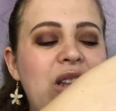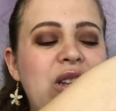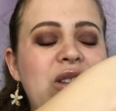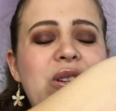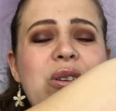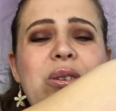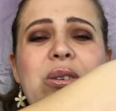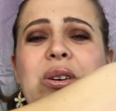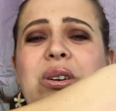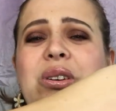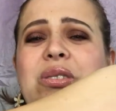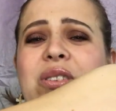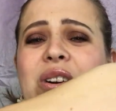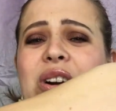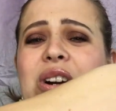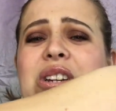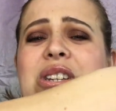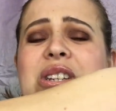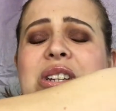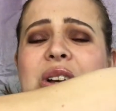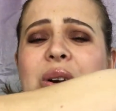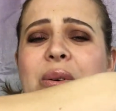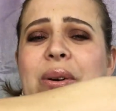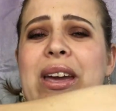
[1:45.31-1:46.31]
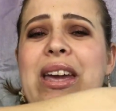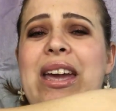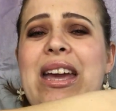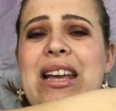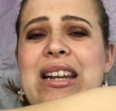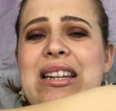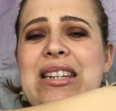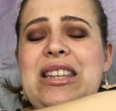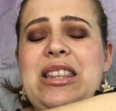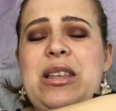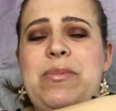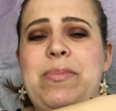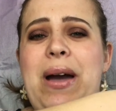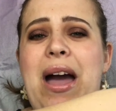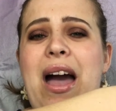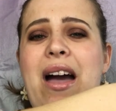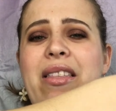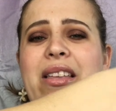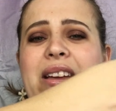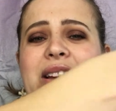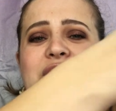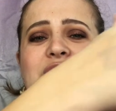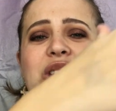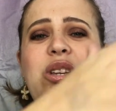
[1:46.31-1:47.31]
So first going into the
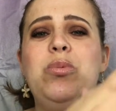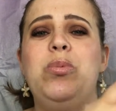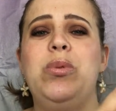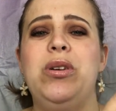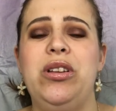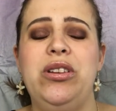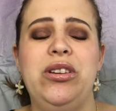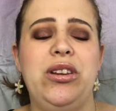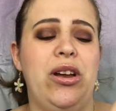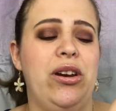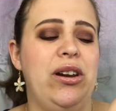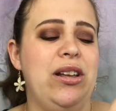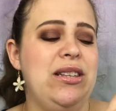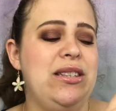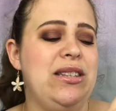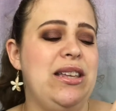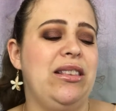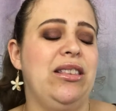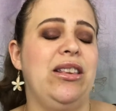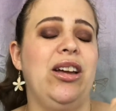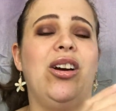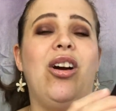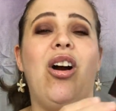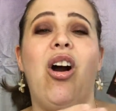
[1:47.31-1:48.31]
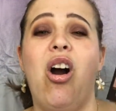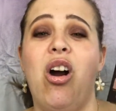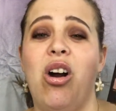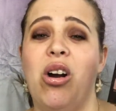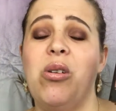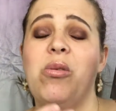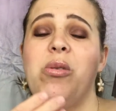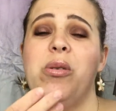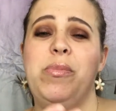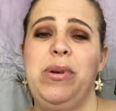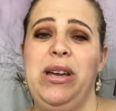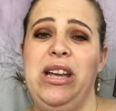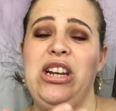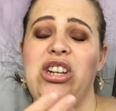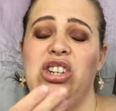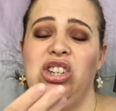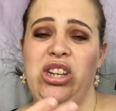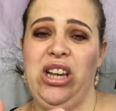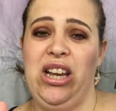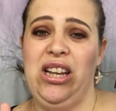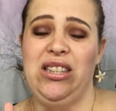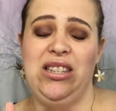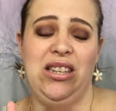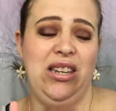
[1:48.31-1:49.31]
palette, you will notice that there are repeat
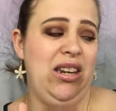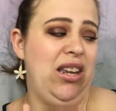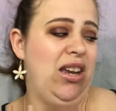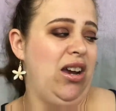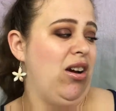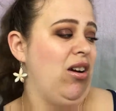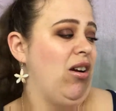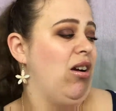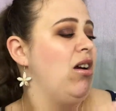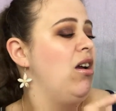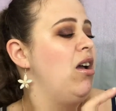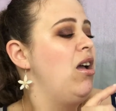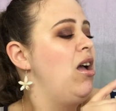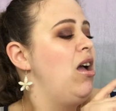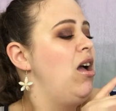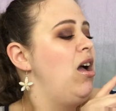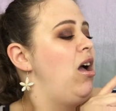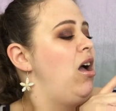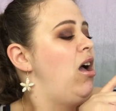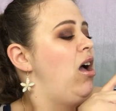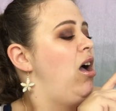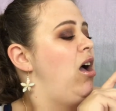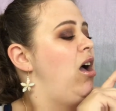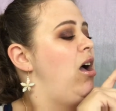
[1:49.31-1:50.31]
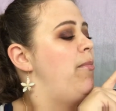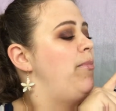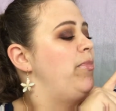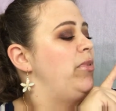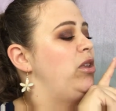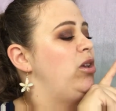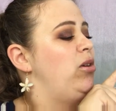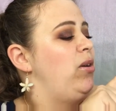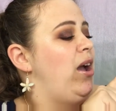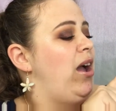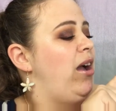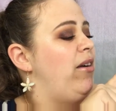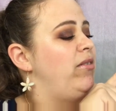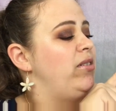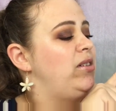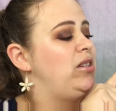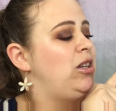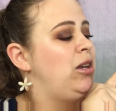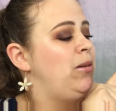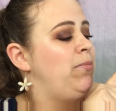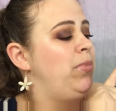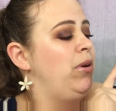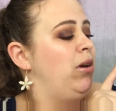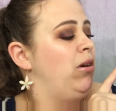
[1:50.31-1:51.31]
shades in here. Um, you have
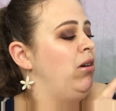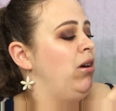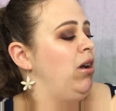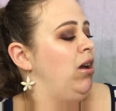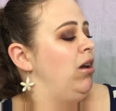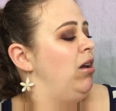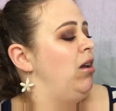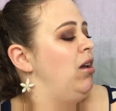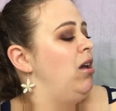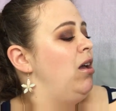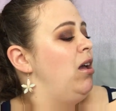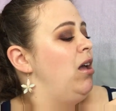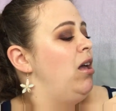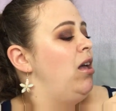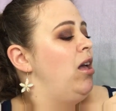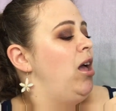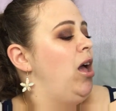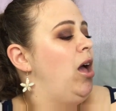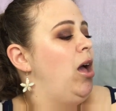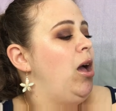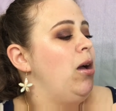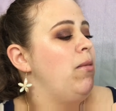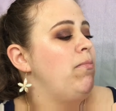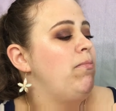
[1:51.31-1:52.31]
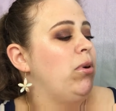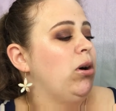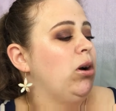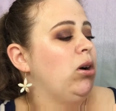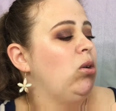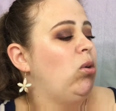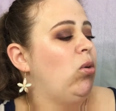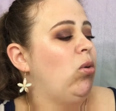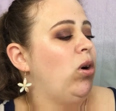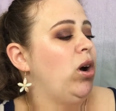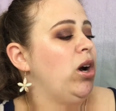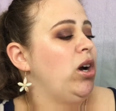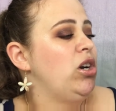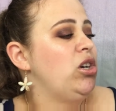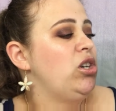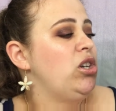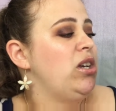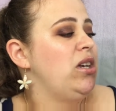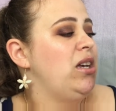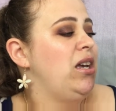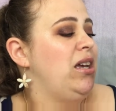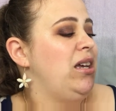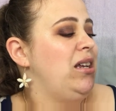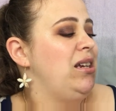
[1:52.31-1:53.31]
Tempera, uh, burnt orange
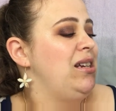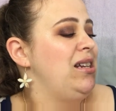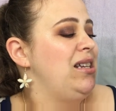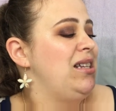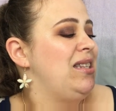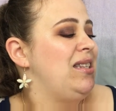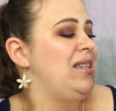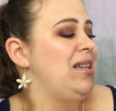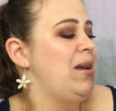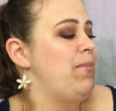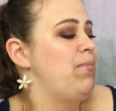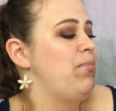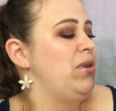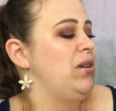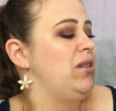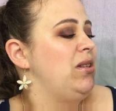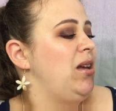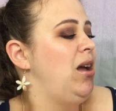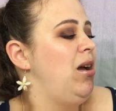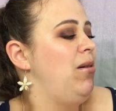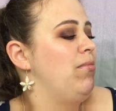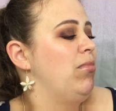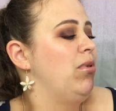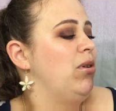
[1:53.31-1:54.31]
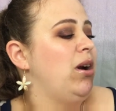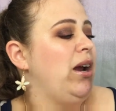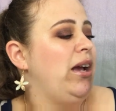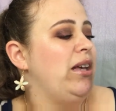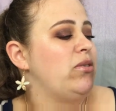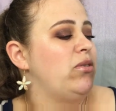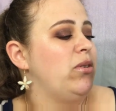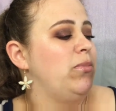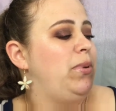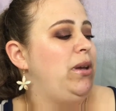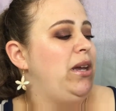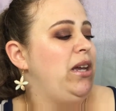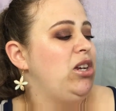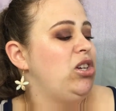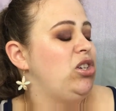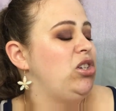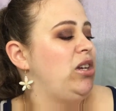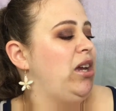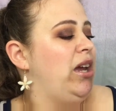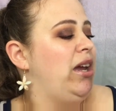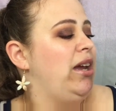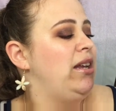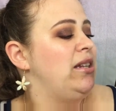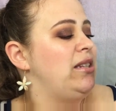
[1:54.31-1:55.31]
and Cyprus umber as repeat
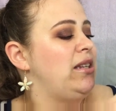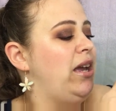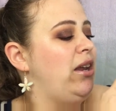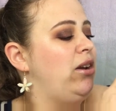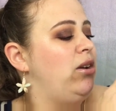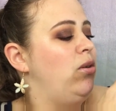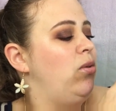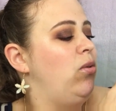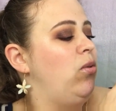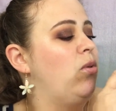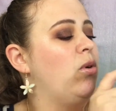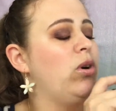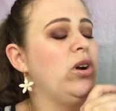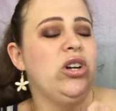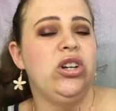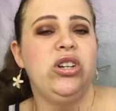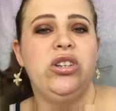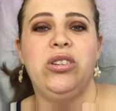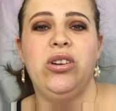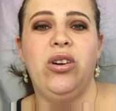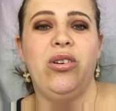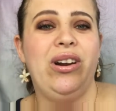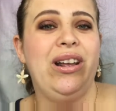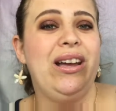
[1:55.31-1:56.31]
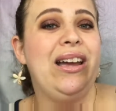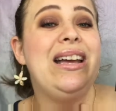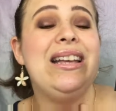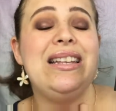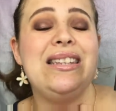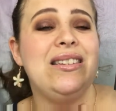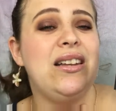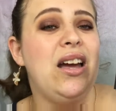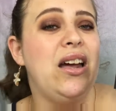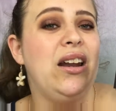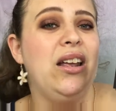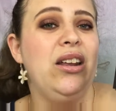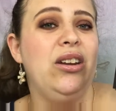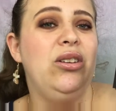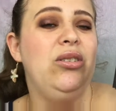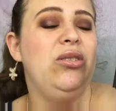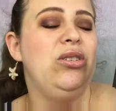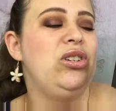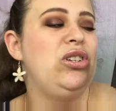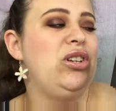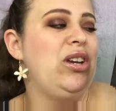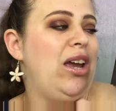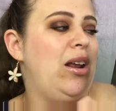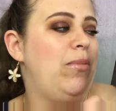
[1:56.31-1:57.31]
shades. I know orange soda is not a
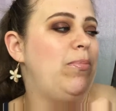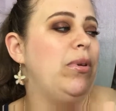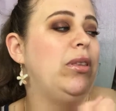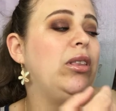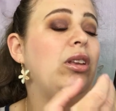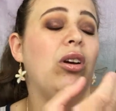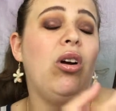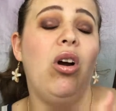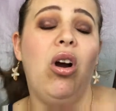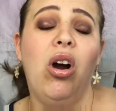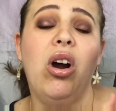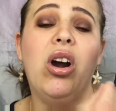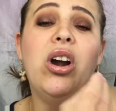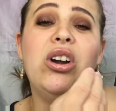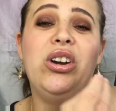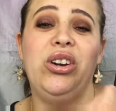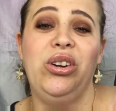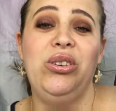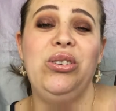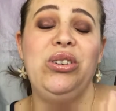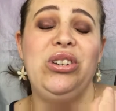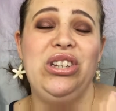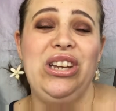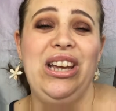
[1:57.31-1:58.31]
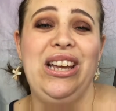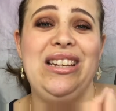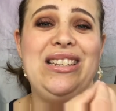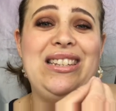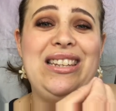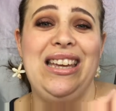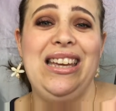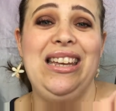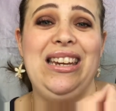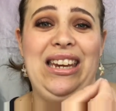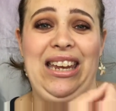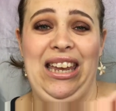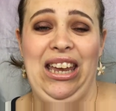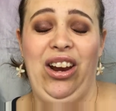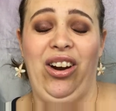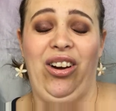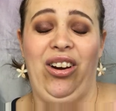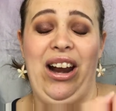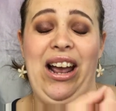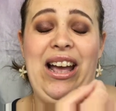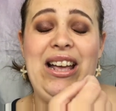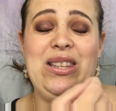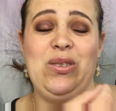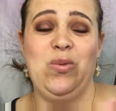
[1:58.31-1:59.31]
new shade, but there are new shades in
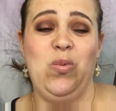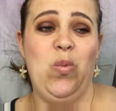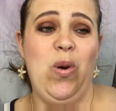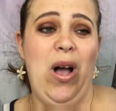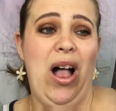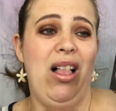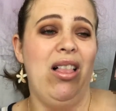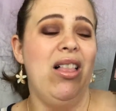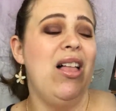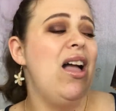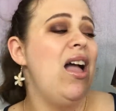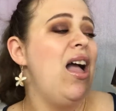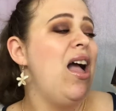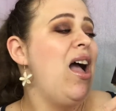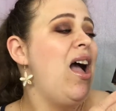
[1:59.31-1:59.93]
here as well.